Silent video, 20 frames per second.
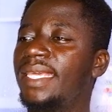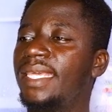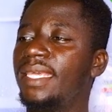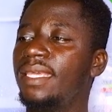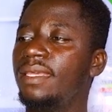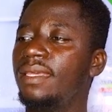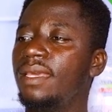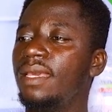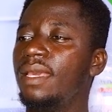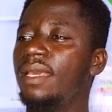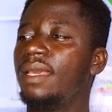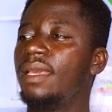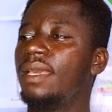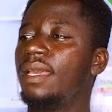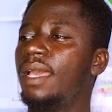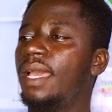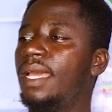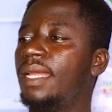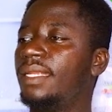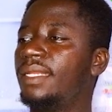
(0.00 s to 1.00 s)
I key,
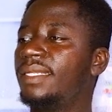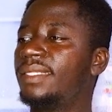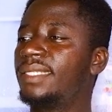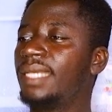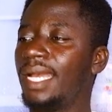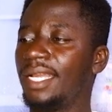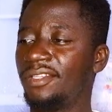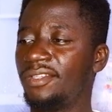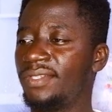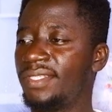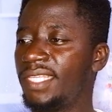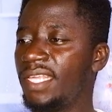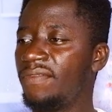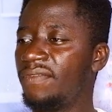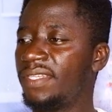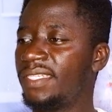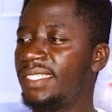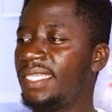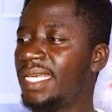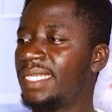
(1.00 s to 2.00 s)
and it says I should
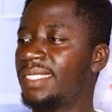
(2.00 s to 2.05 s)
save it.